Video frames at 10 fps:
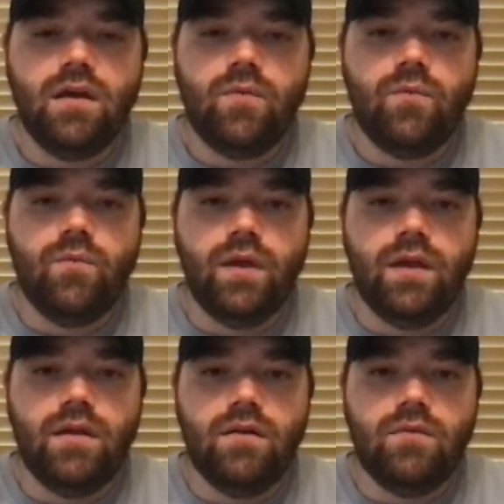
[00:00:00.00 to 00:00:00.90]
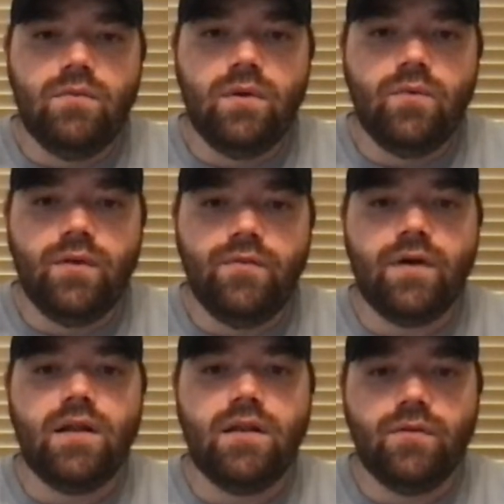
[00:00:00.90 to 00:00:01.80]
when we
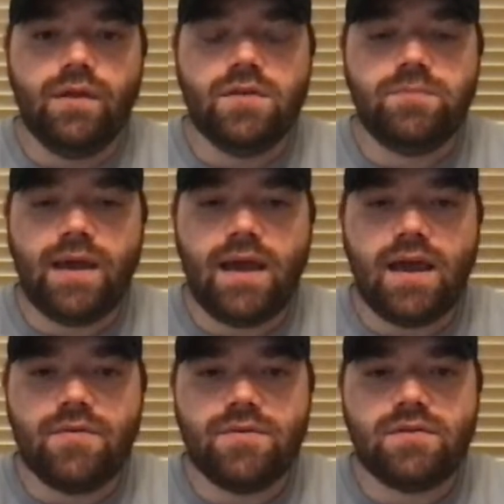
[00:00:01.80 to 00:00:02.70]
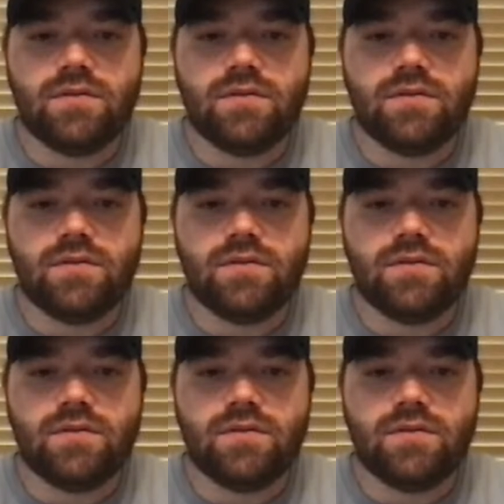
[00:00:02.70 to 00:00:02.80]
follow these paths.